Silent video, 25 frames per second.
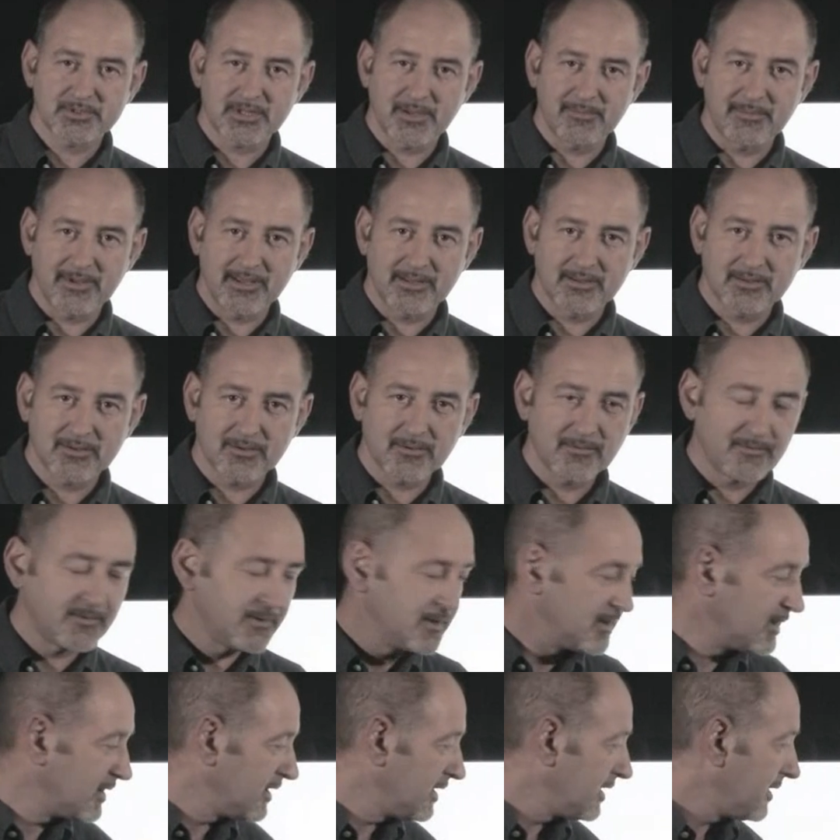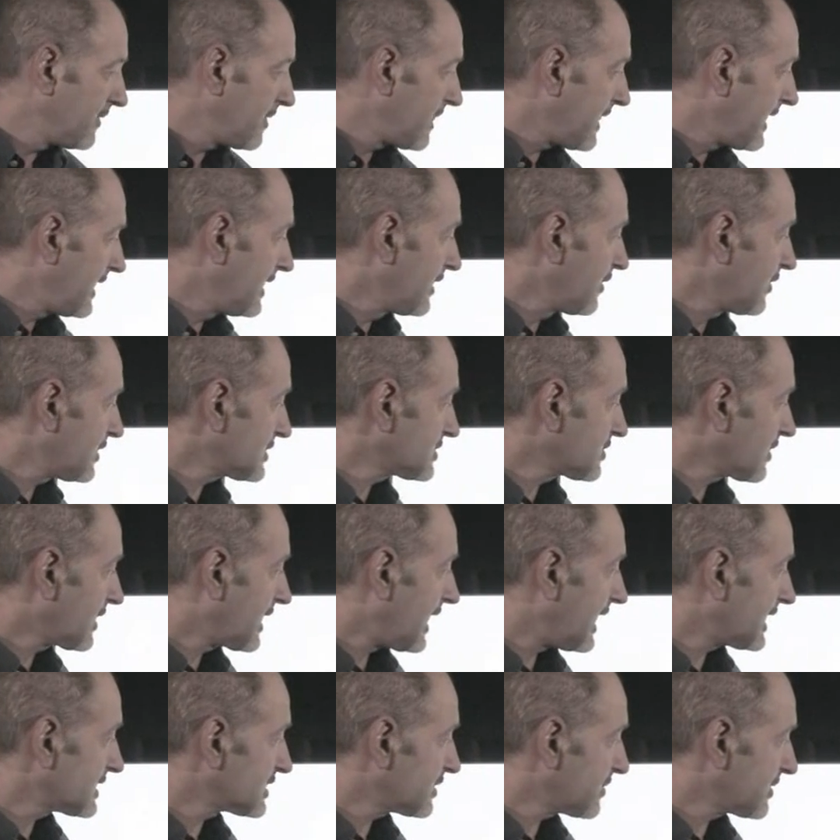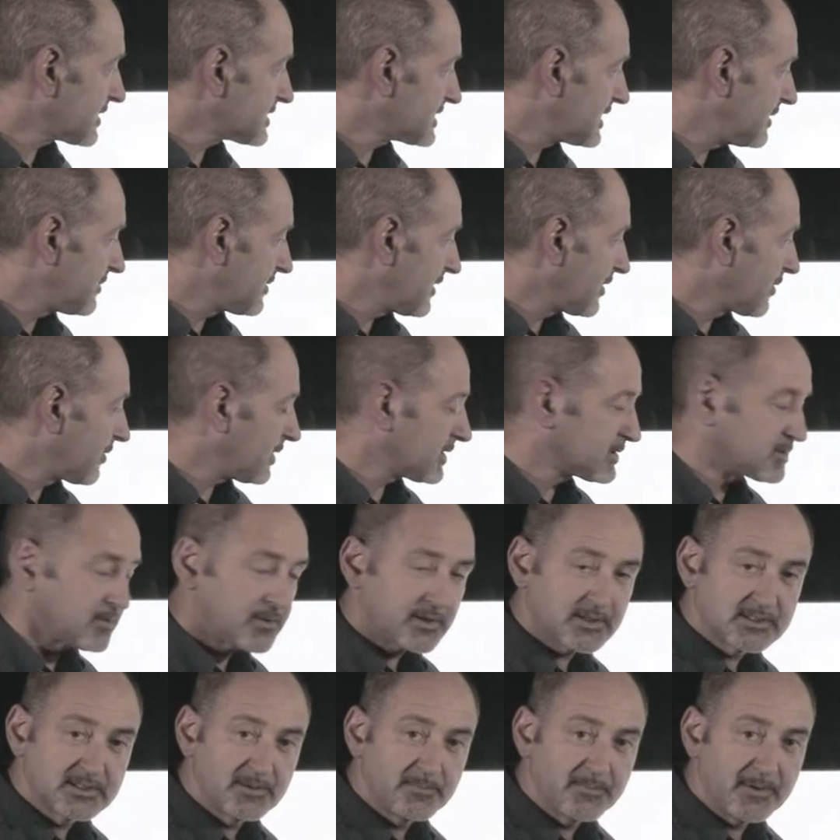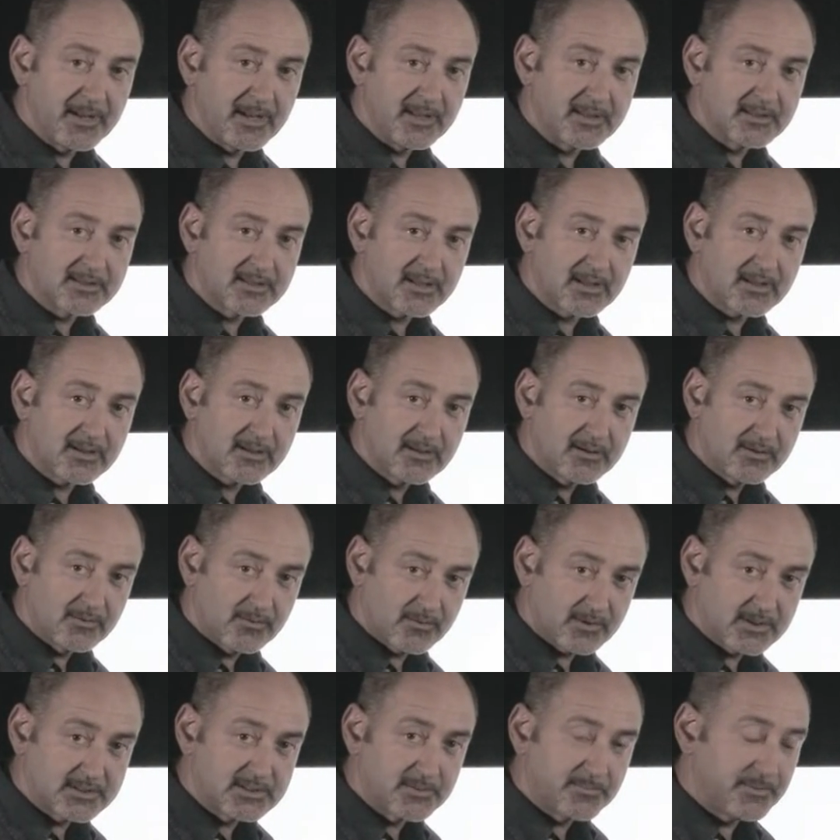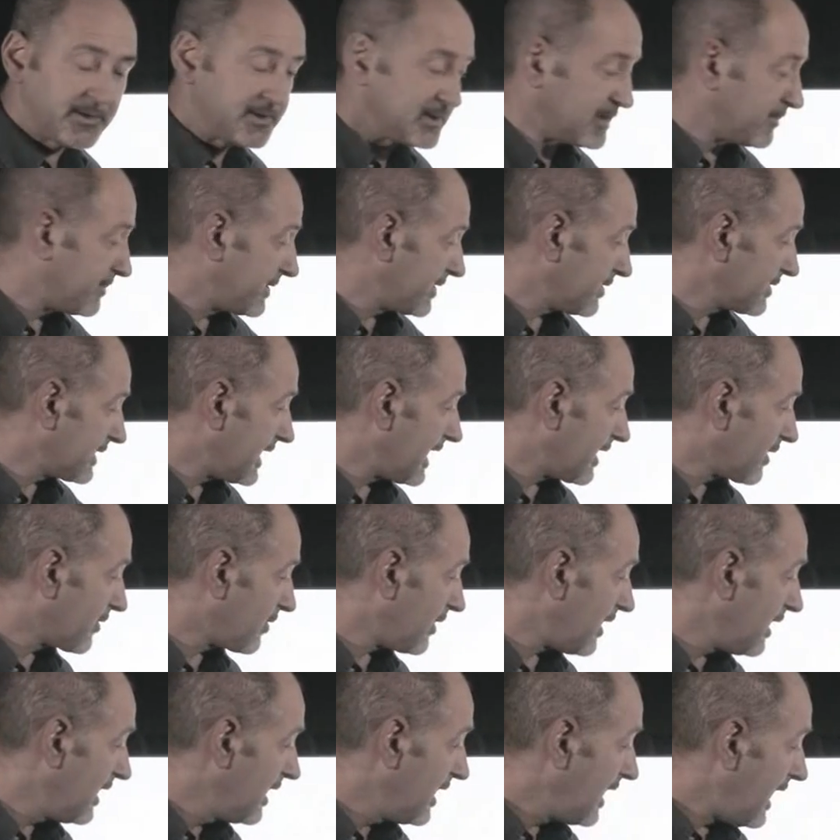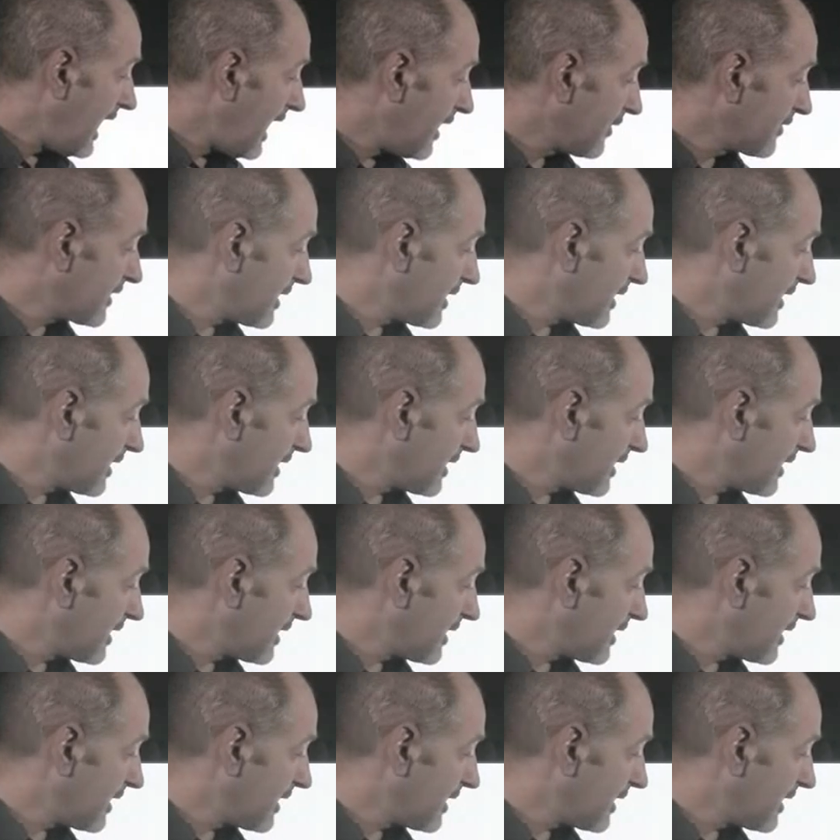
In this case, for example, this container filled with water has a higher pressure at